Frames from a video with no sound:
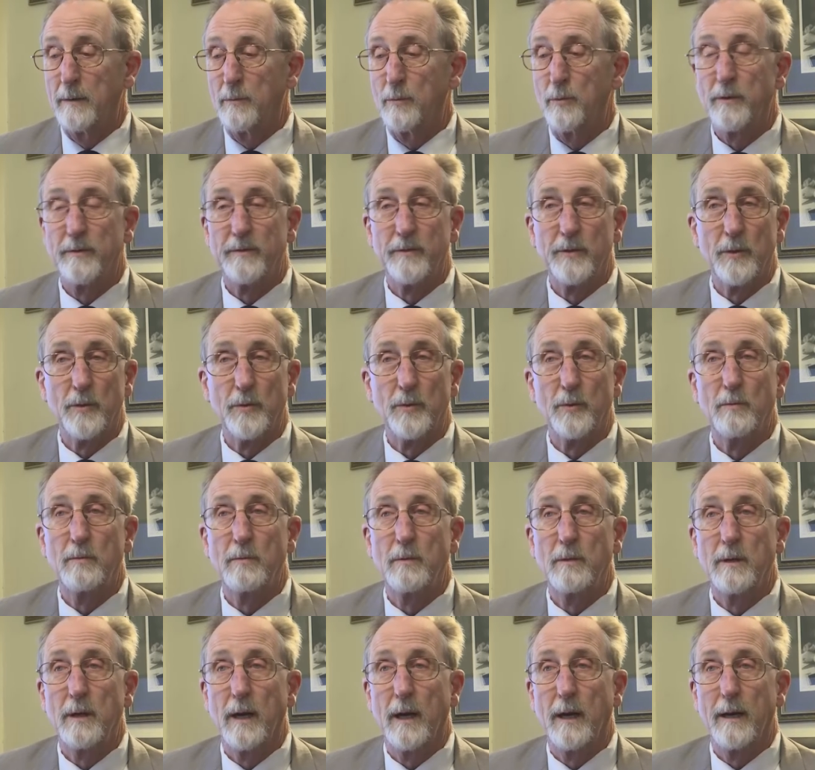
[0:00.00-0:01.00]
review
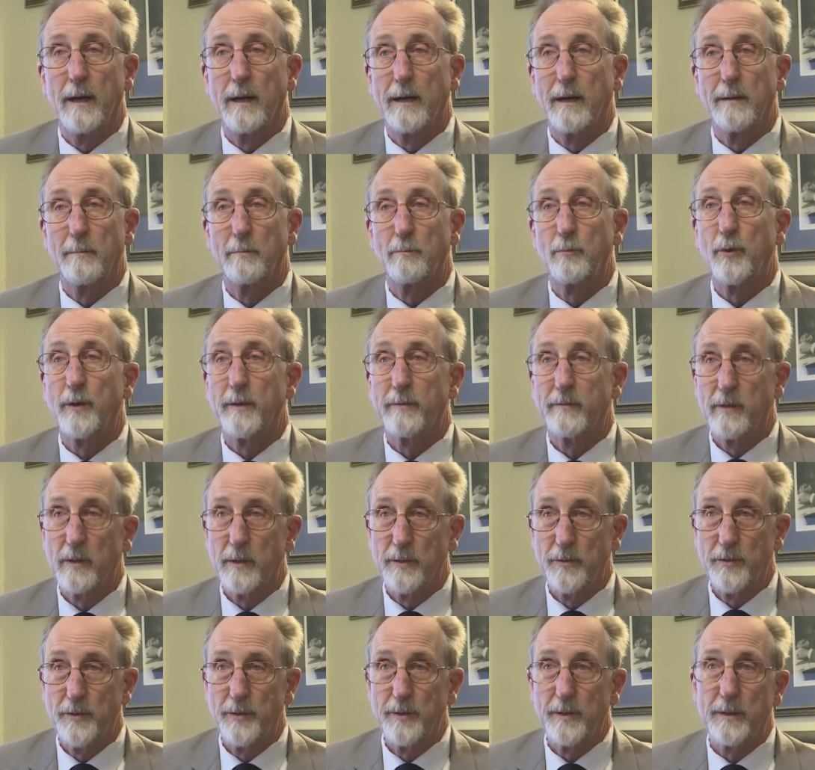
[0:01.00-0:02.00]

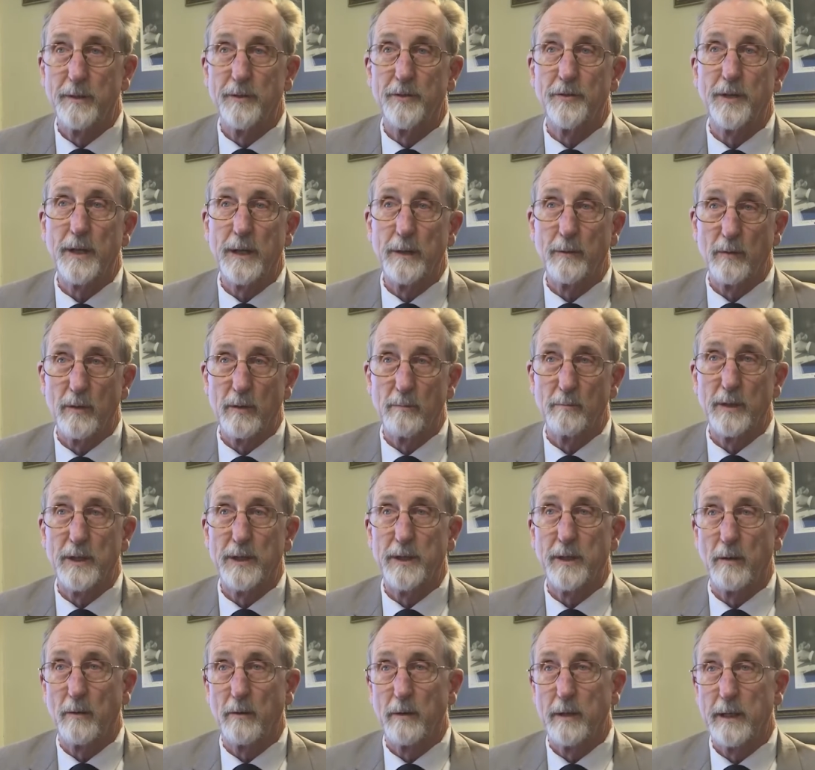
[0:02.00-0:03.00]
privileged and secret
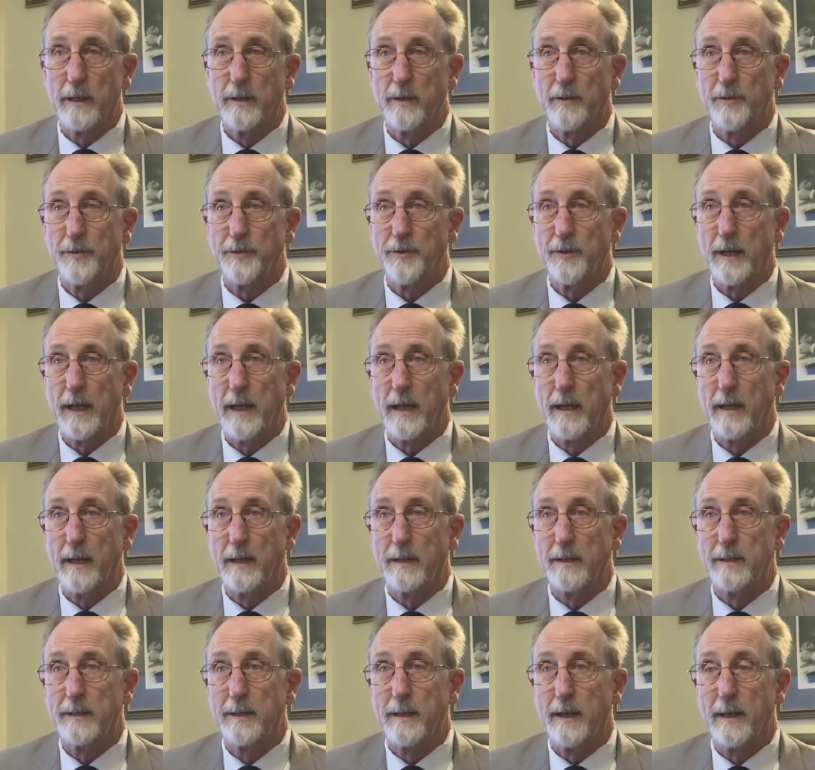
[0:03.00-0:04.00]
materials
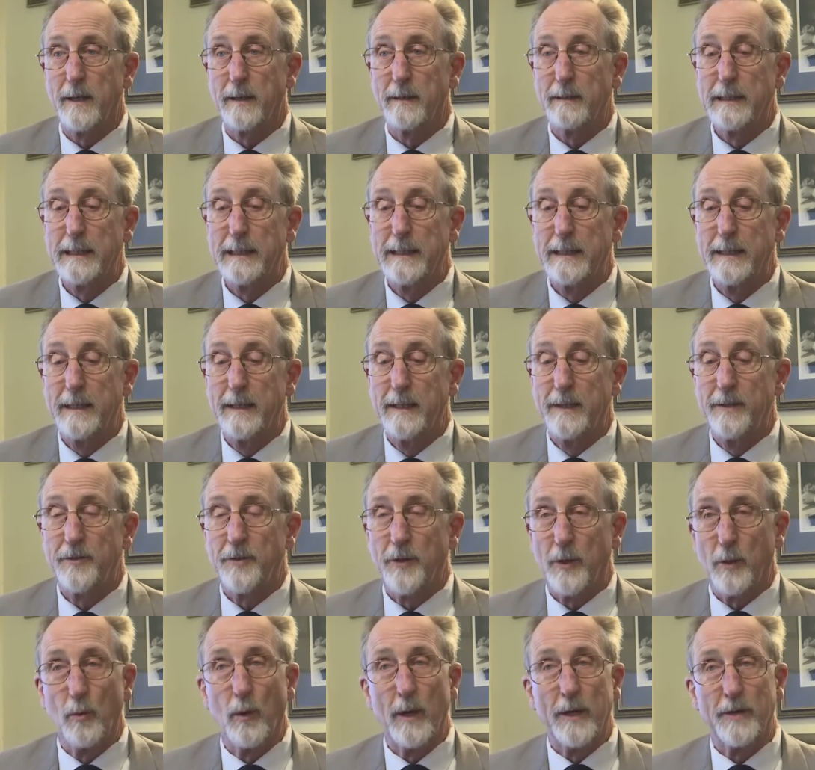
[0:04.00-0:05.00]
and
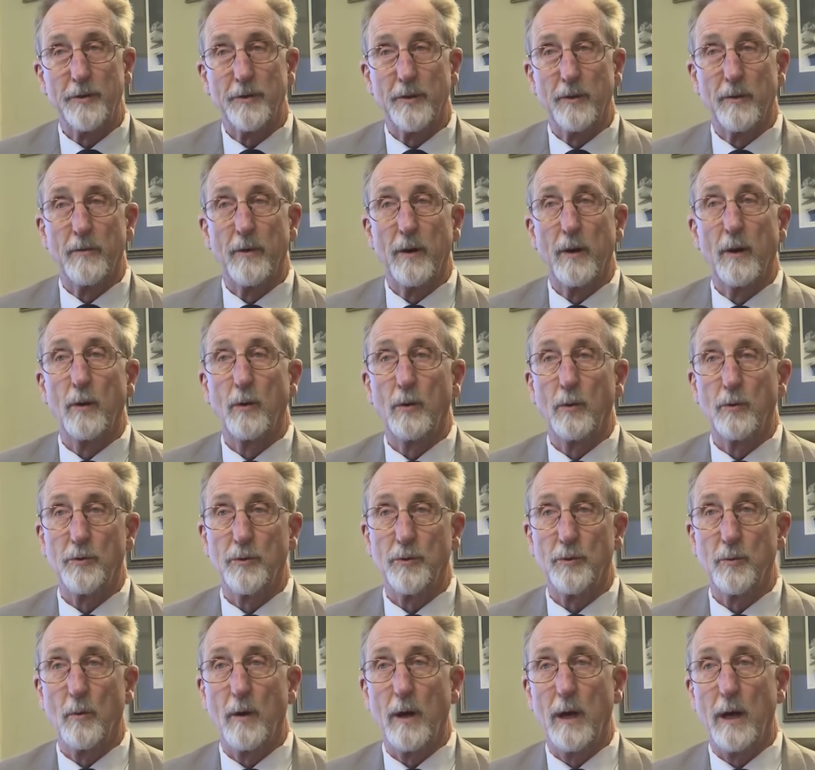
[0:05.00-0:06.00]
sequester
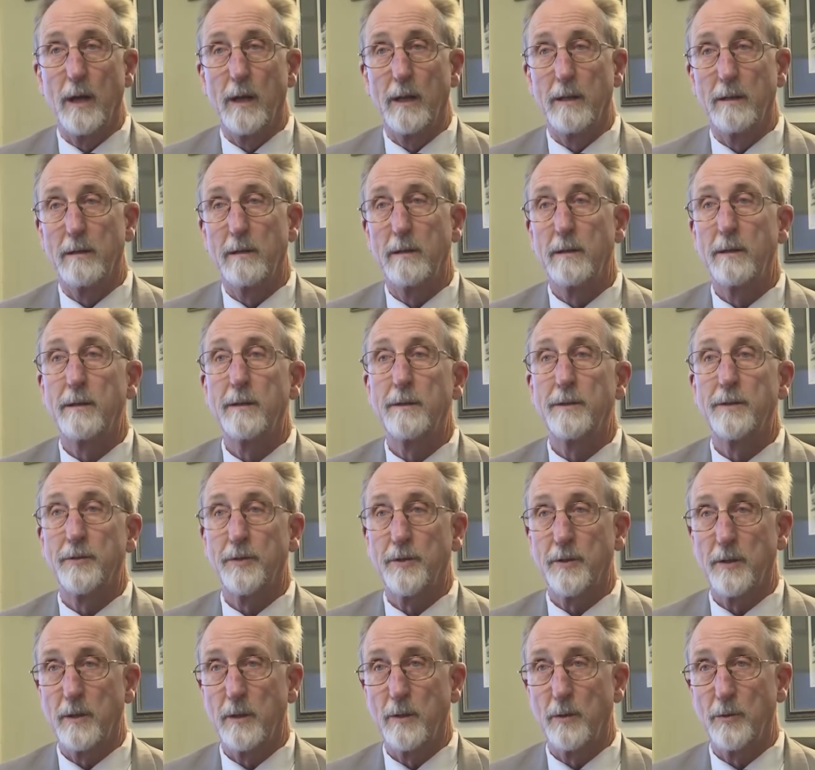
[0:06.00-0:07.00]
those while
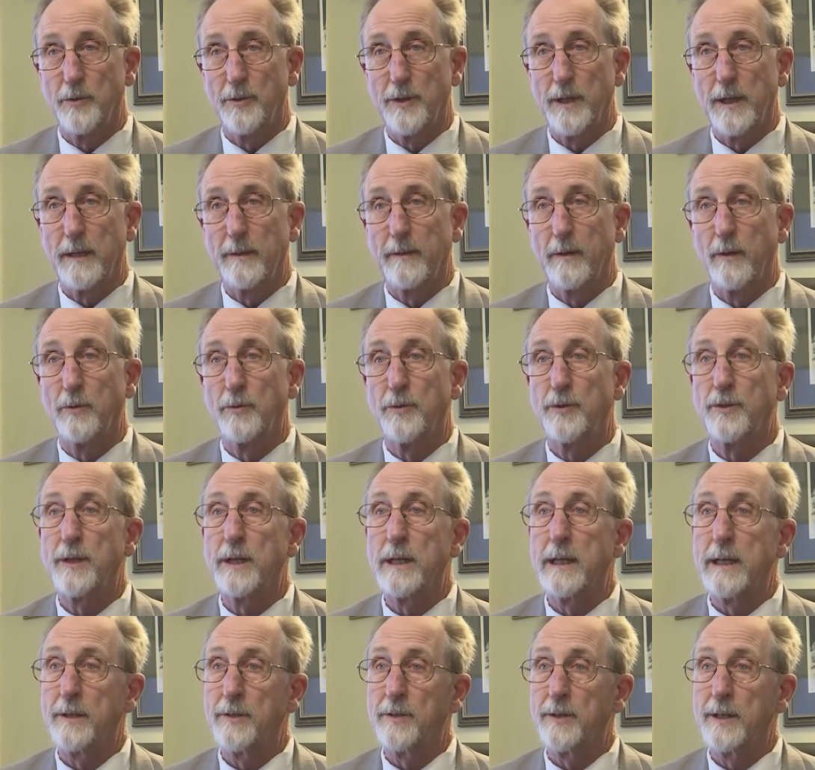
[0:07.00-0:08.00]
disclosing those
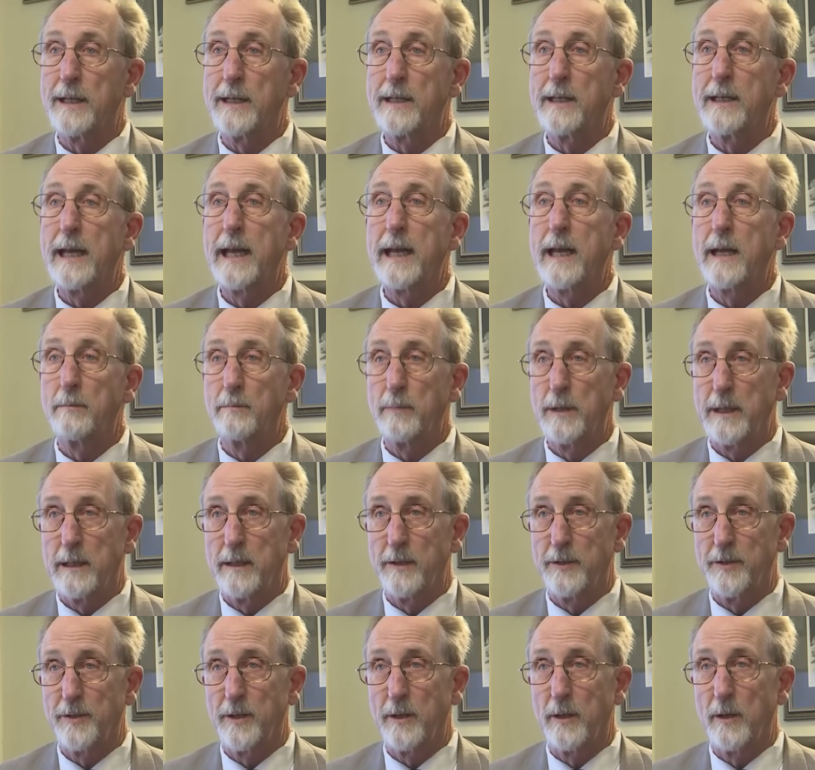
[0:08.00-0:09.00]
things that can be
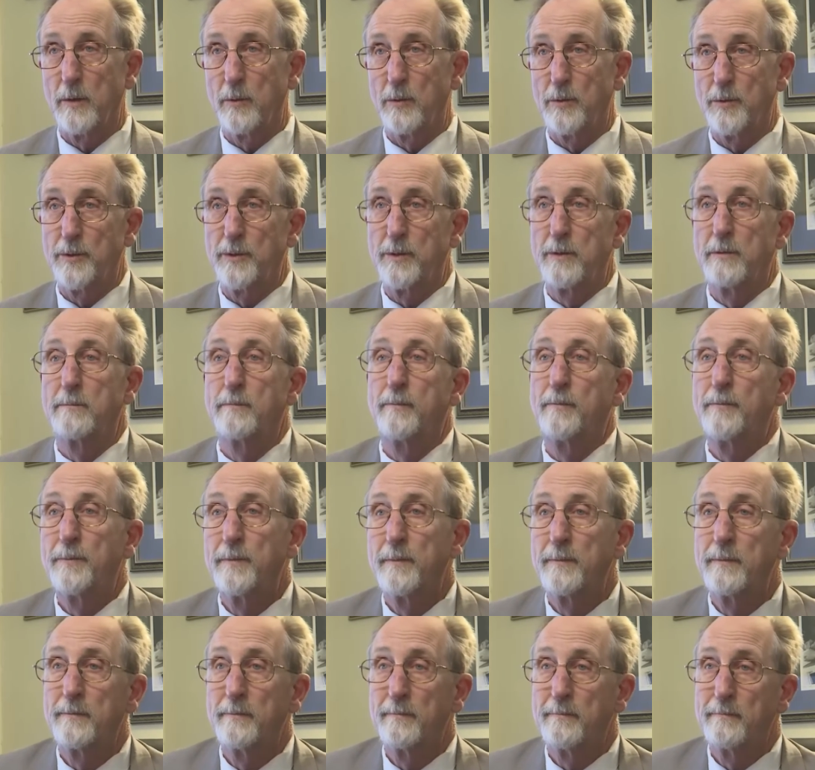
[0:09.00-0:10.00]
disclosed
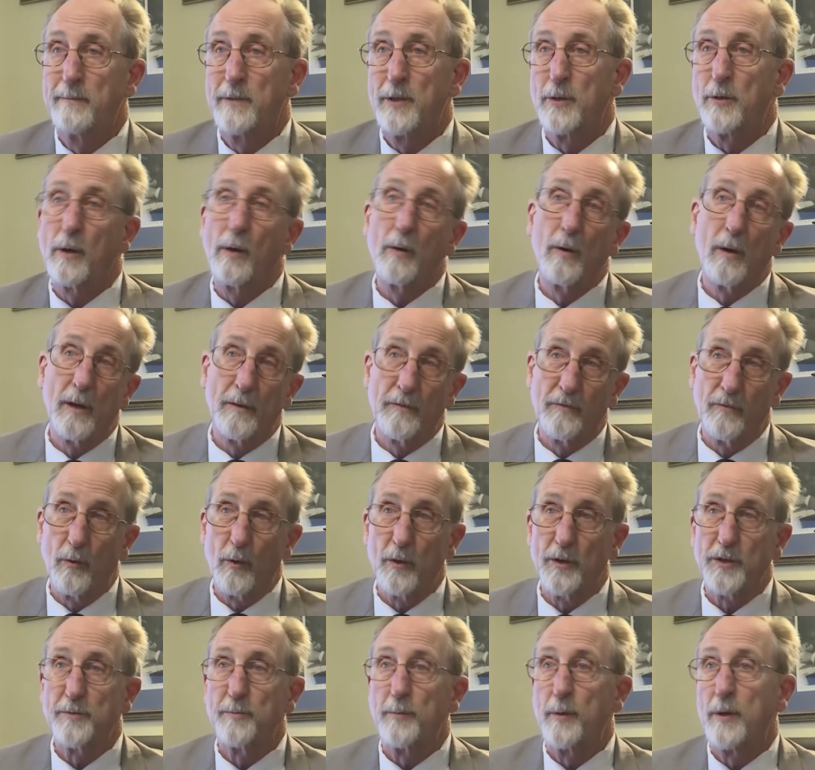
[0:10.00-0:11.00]
to law
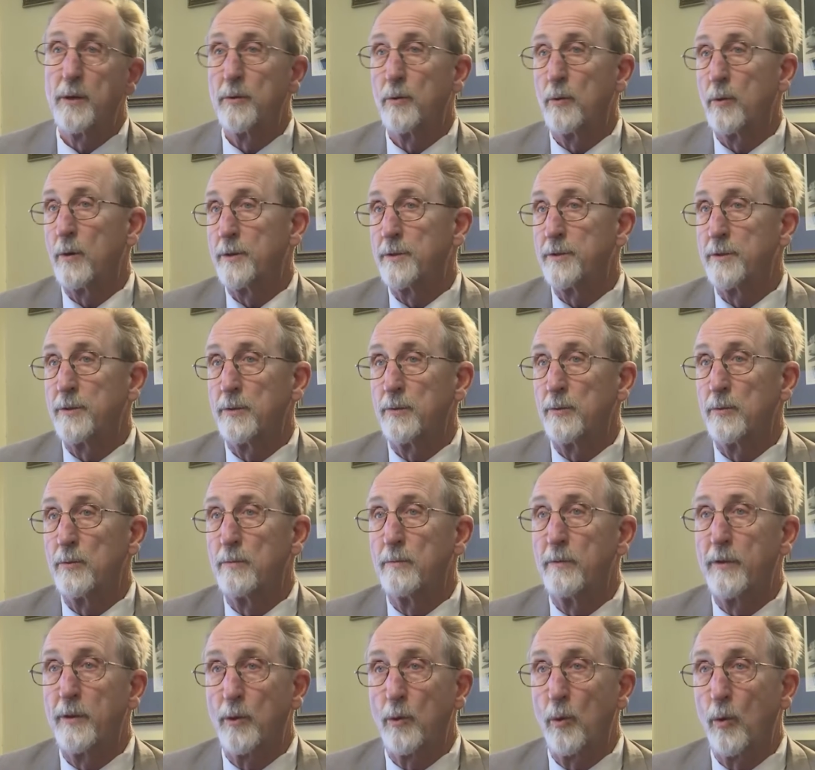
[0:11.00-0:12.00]
enforcement or to
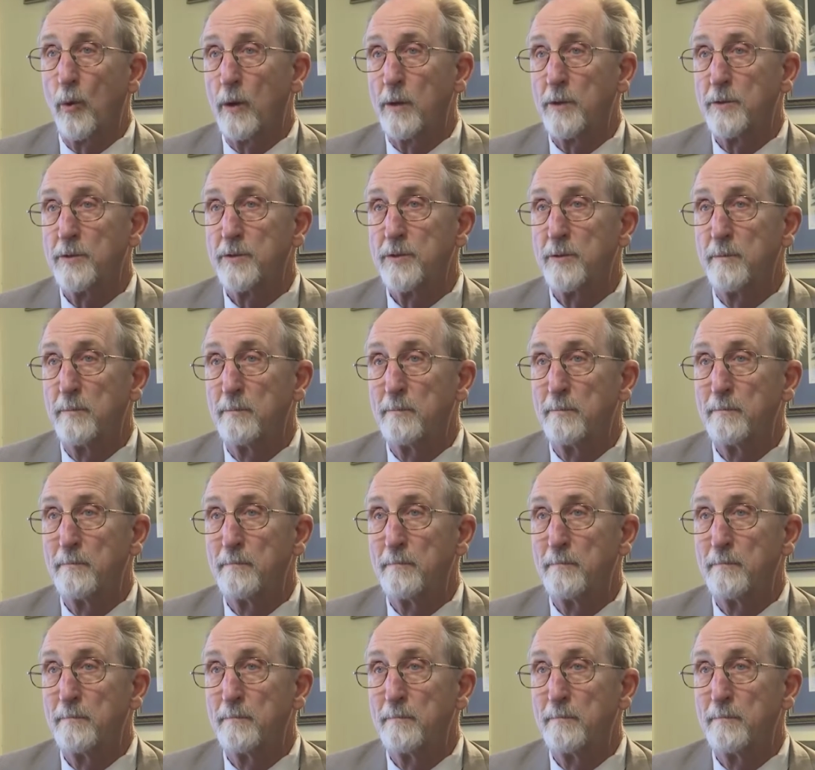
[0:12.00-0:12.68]
the courts.